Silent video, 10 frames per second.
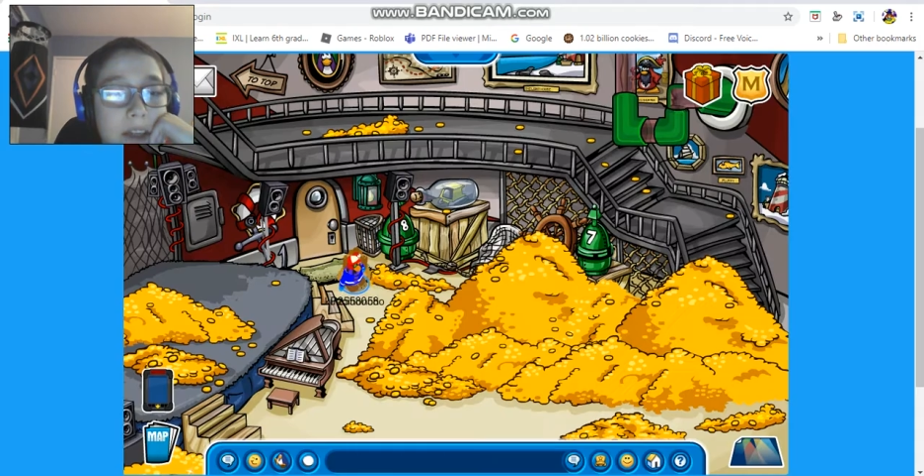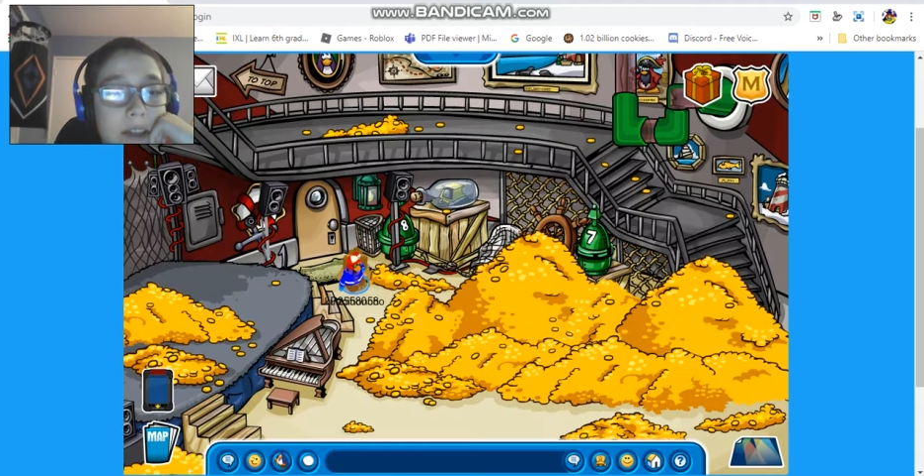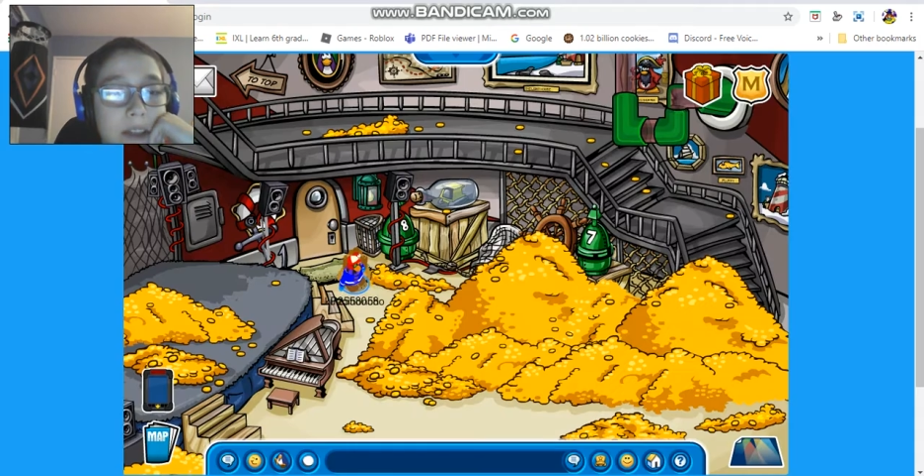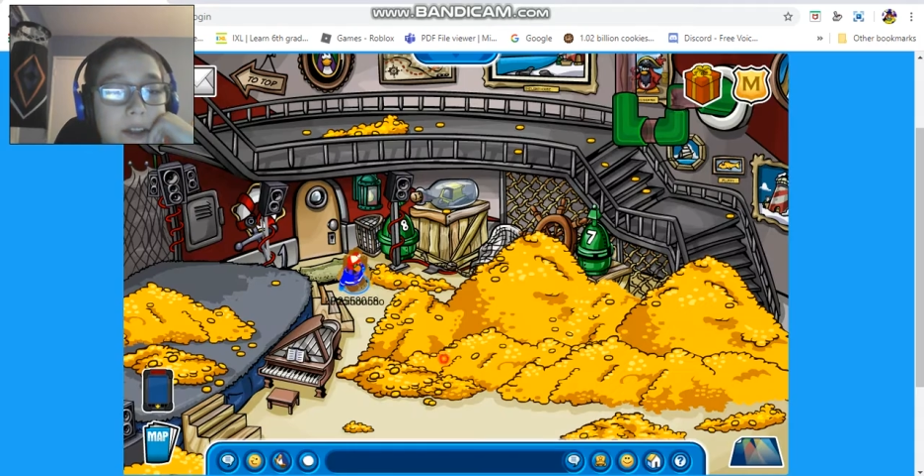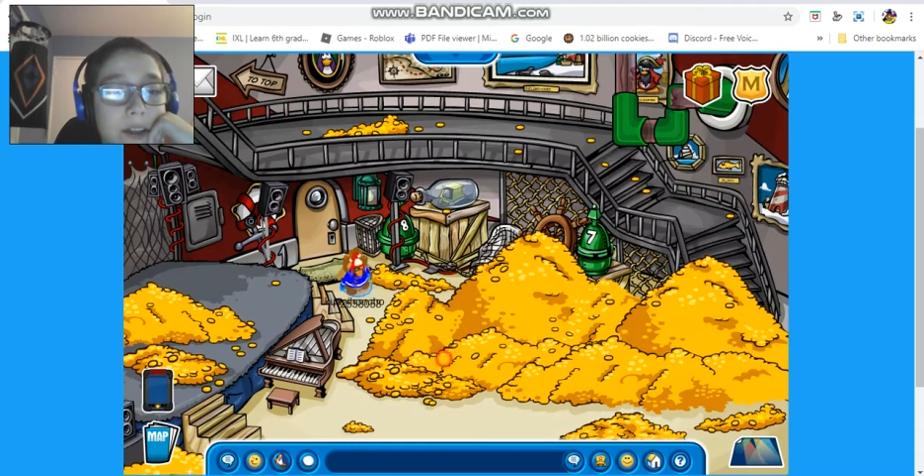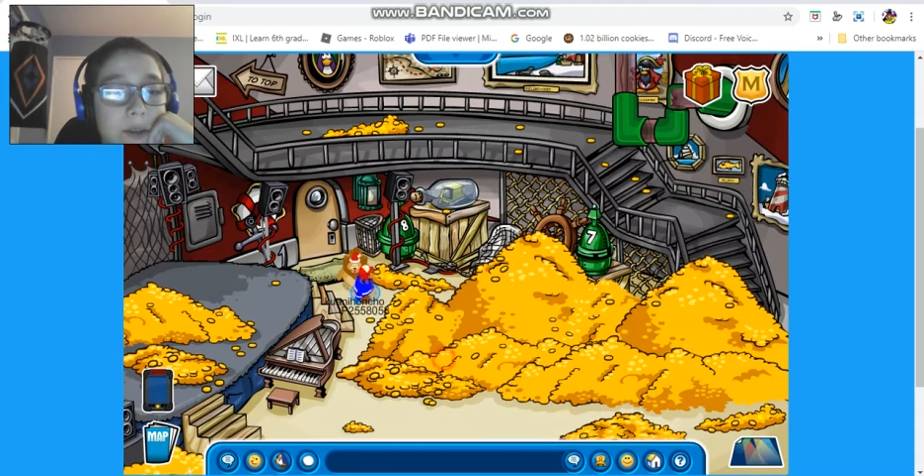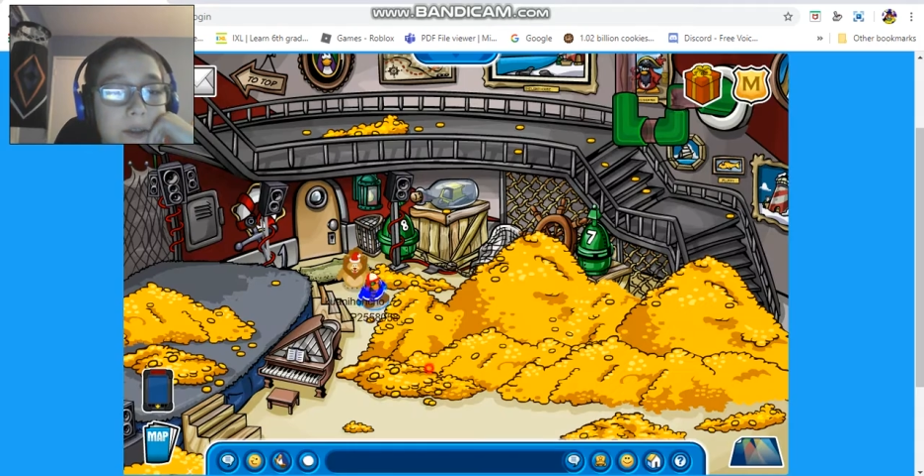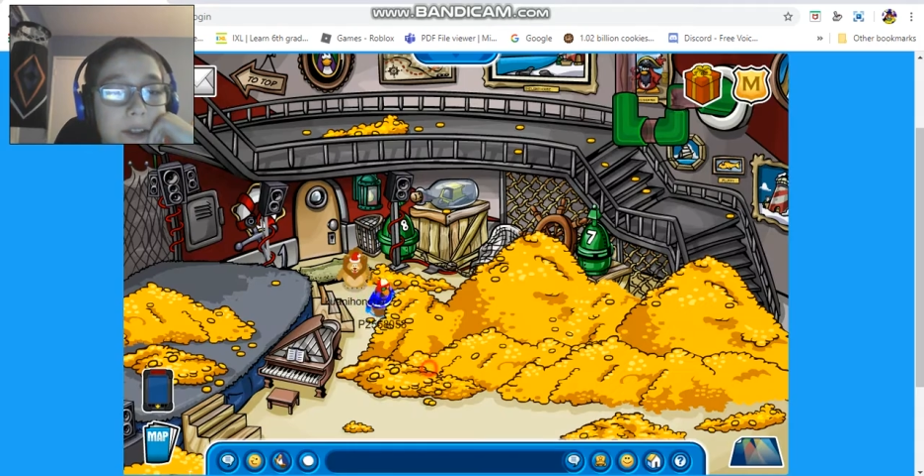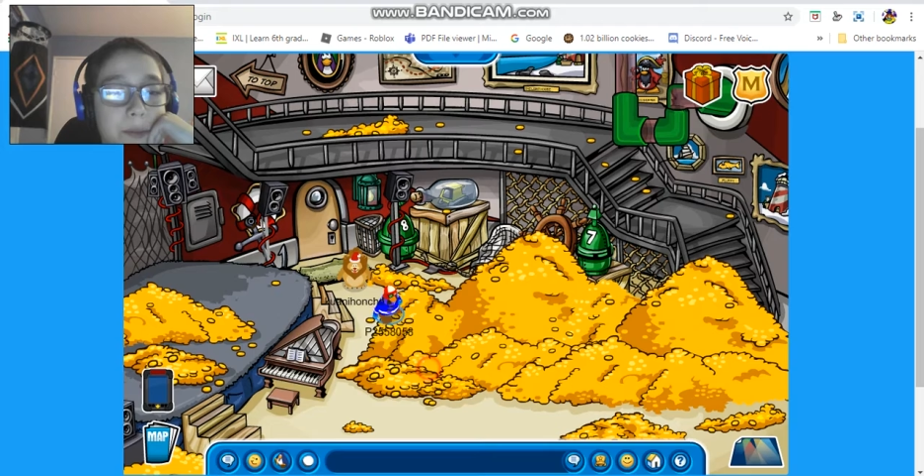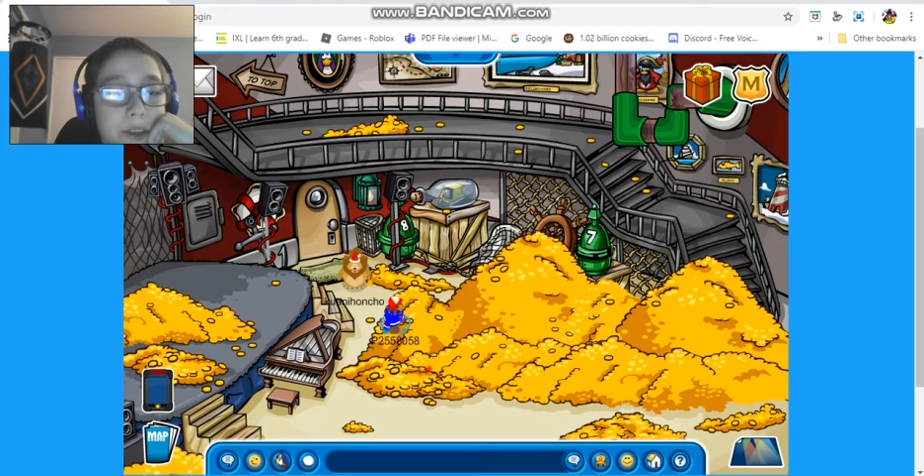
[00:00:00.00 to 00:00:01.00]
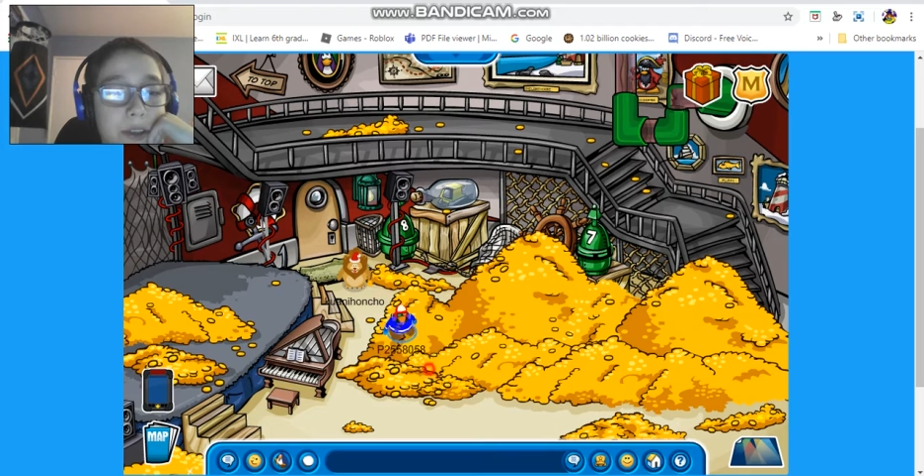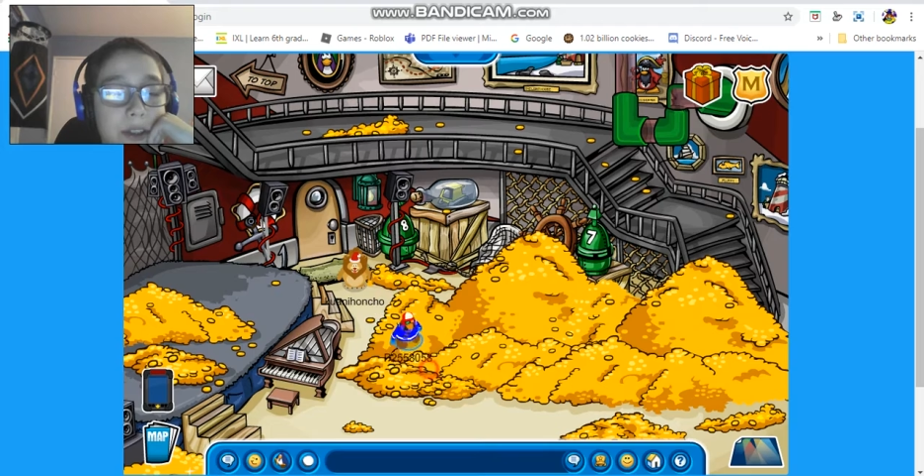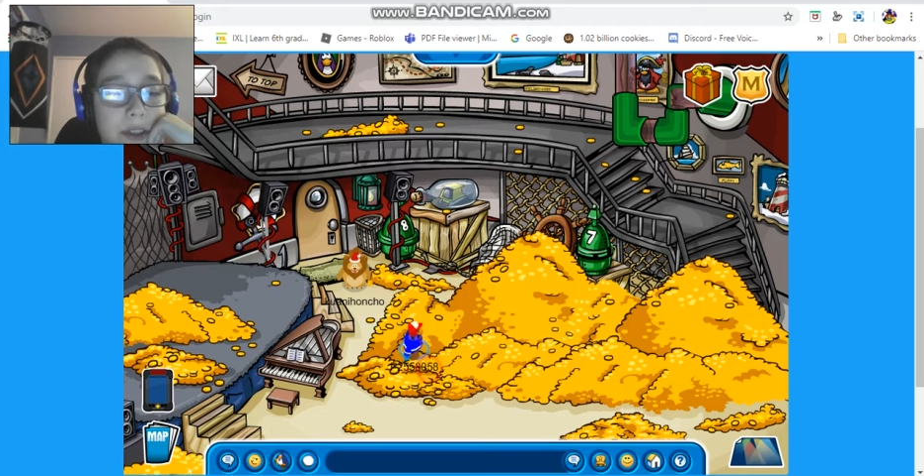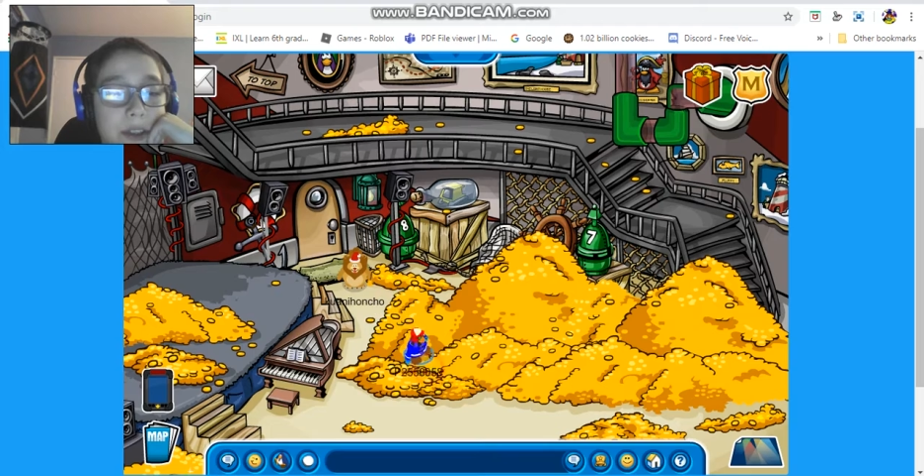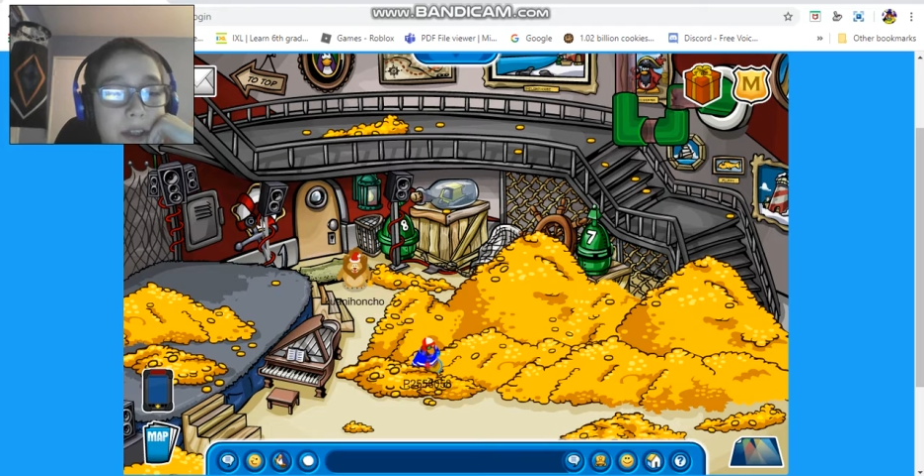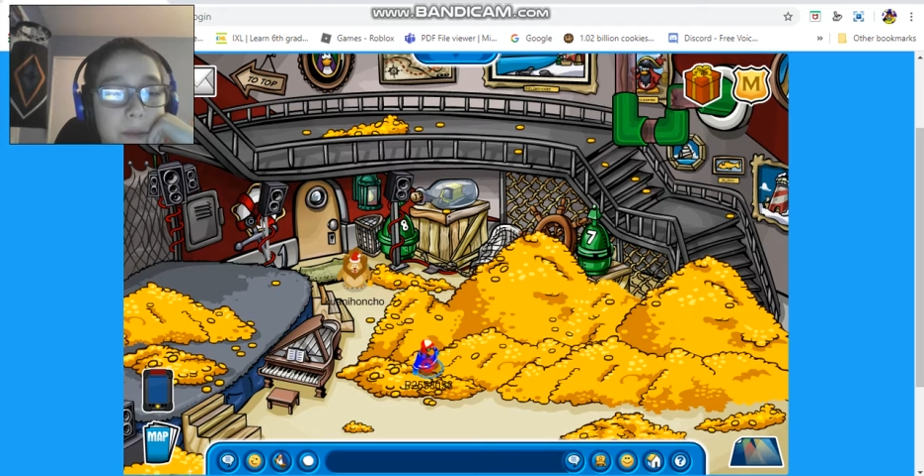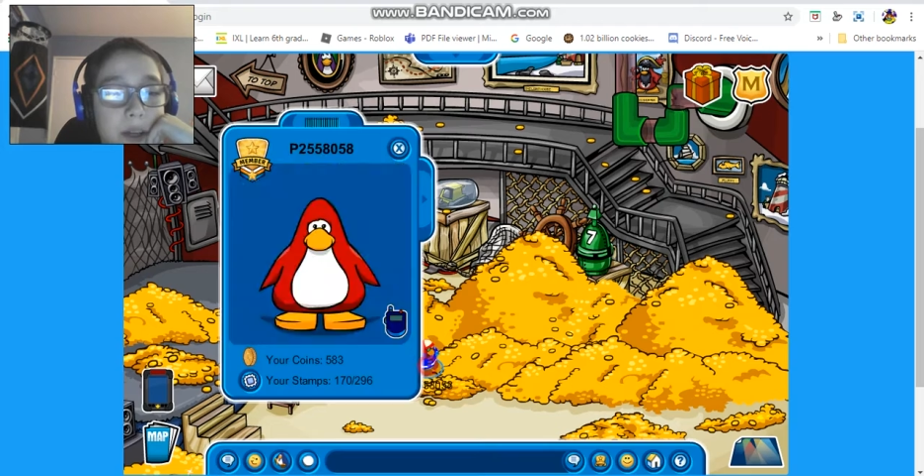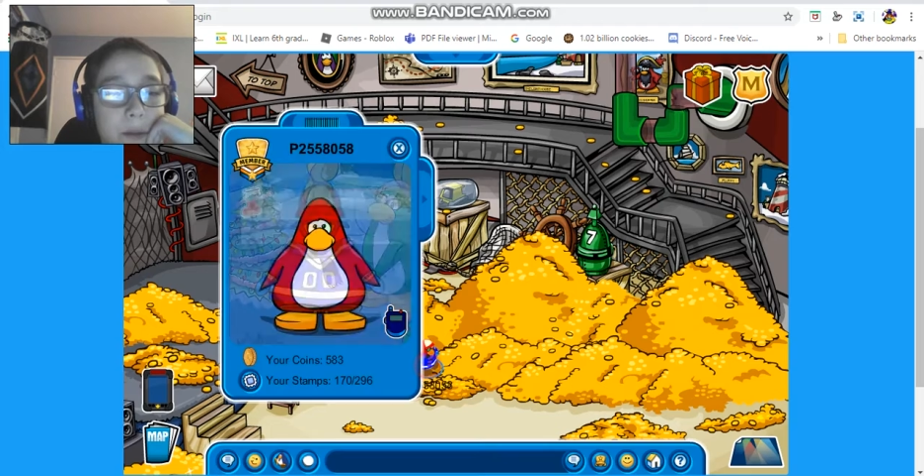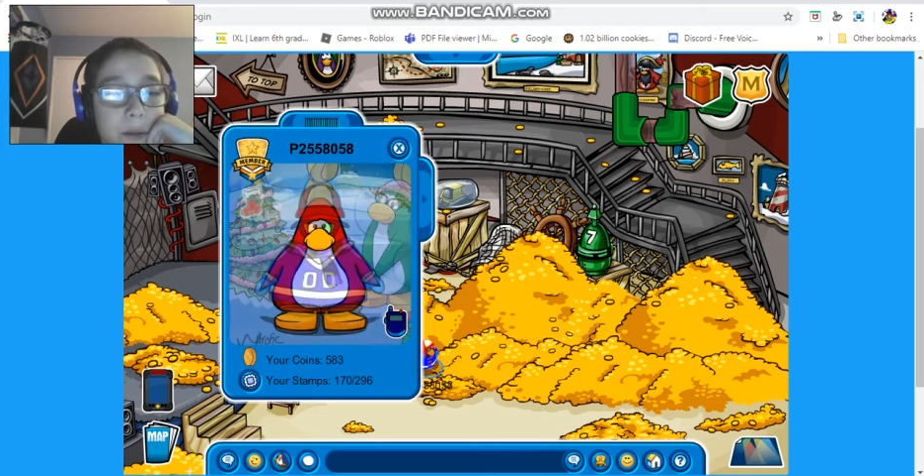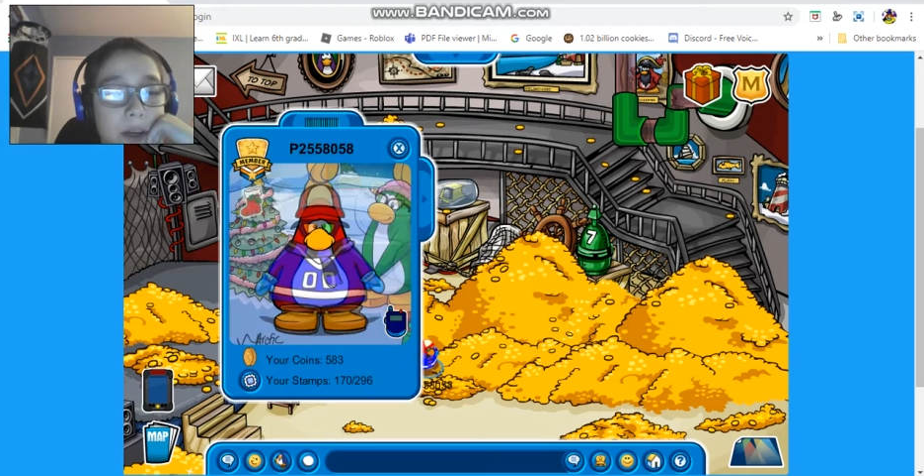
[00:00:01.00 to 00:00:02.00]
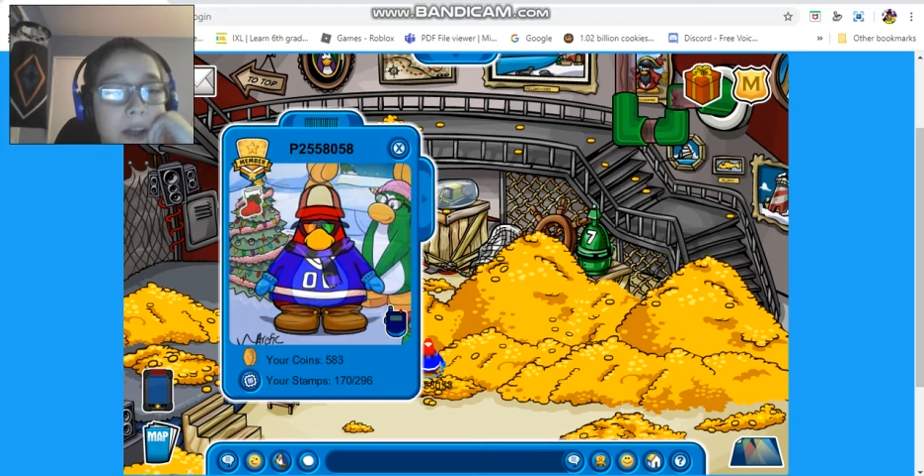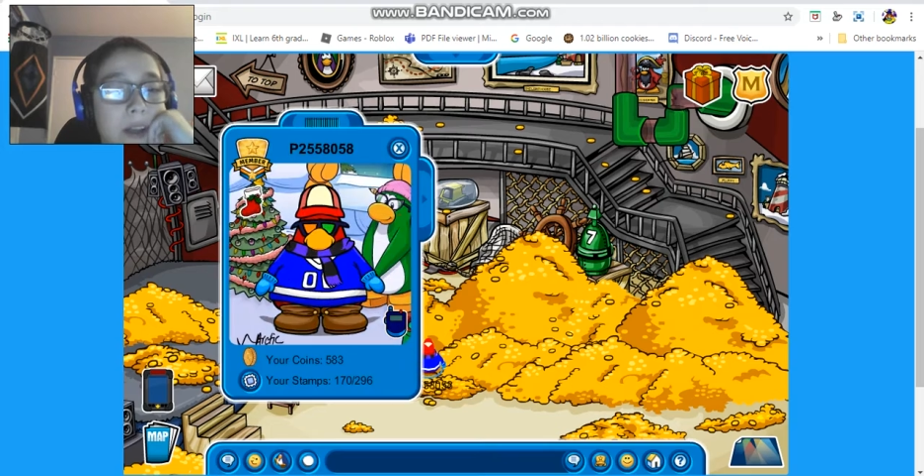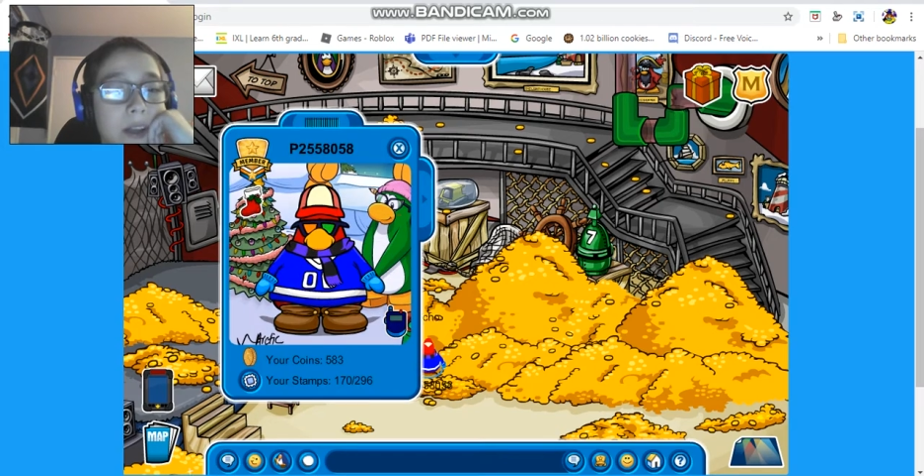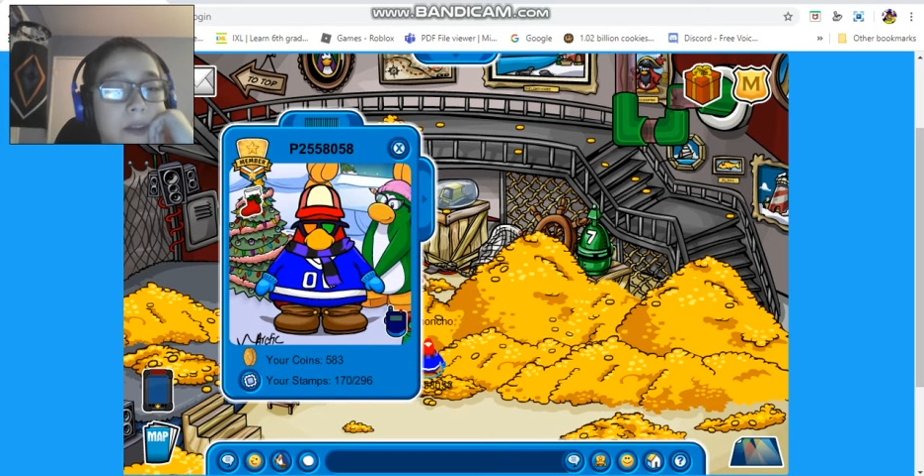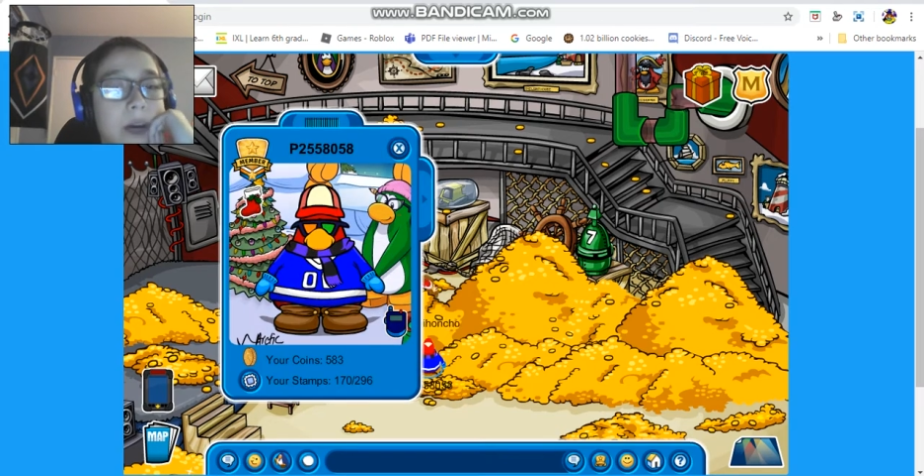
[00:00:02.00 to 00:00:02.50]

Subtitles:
It's also his birthday today, by the way,